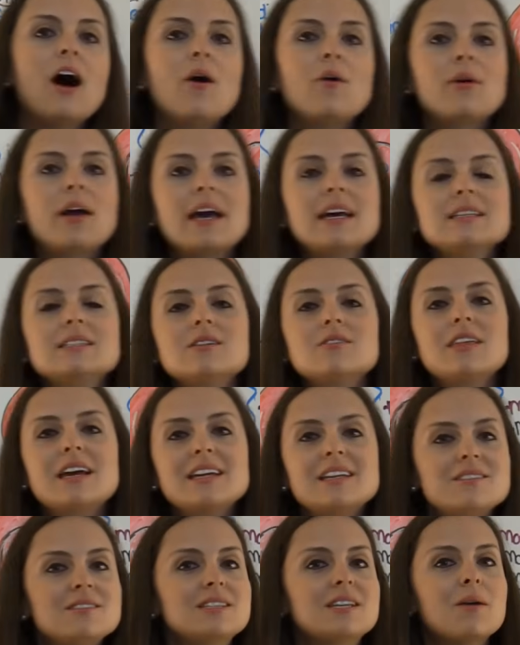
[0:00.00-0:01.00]
Okay, so
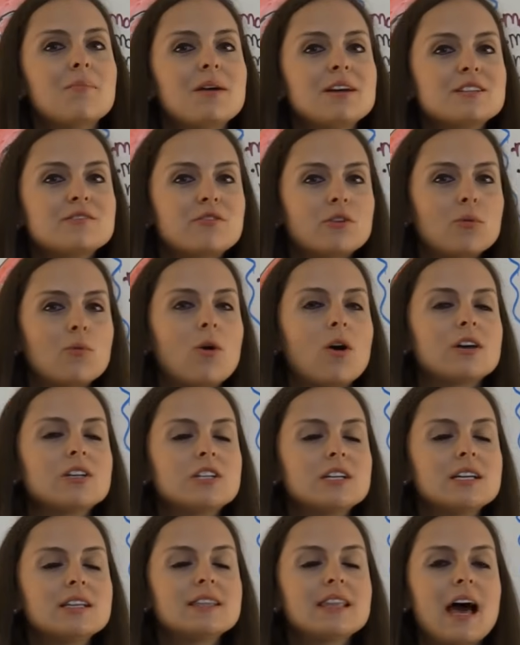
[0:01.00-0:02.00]
thank you so much for
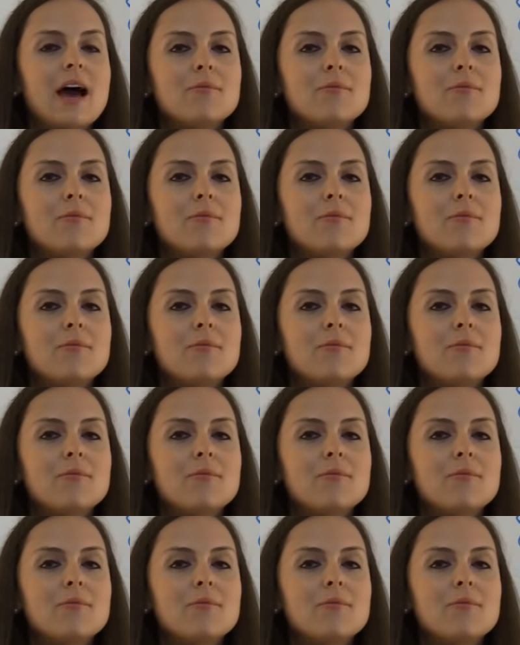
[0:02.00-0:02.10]
watching.